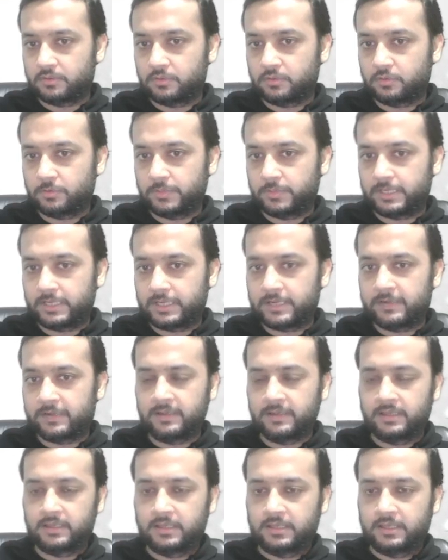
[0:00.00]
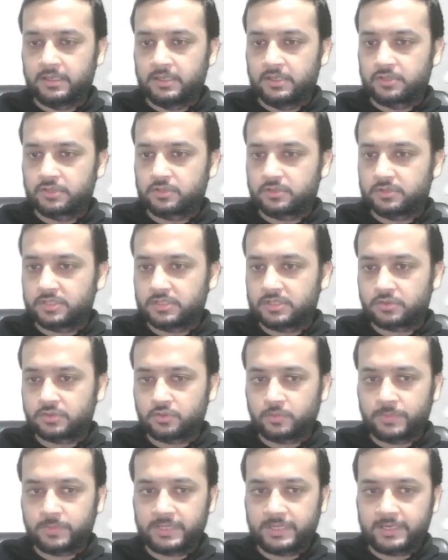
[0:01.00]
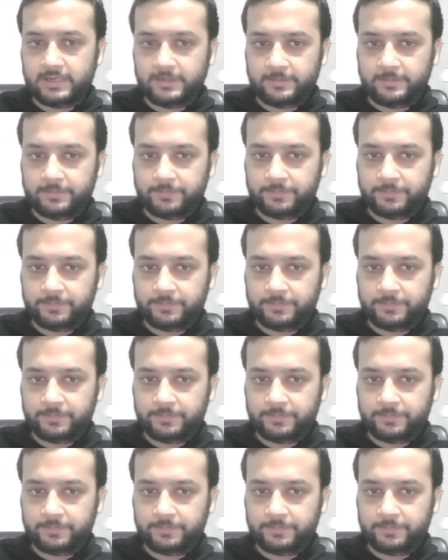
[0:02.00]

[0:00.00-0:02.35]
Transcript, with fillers: omega, so this omega